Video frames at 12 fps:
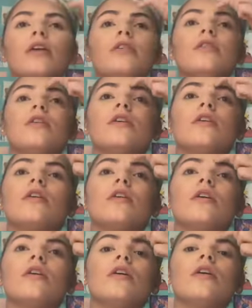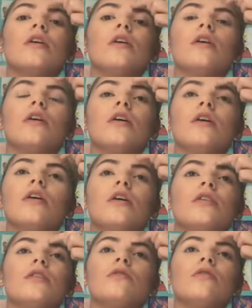easy
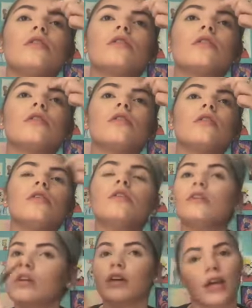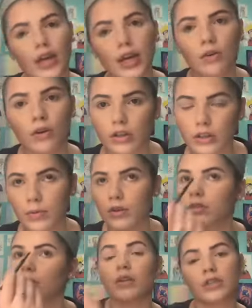to do this if you're
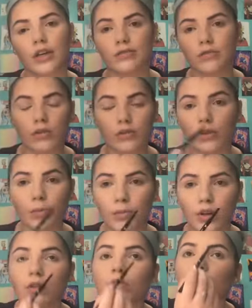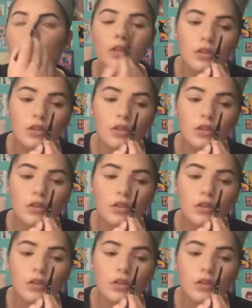experienced. I'm not saying oh, it's all people can do it, but.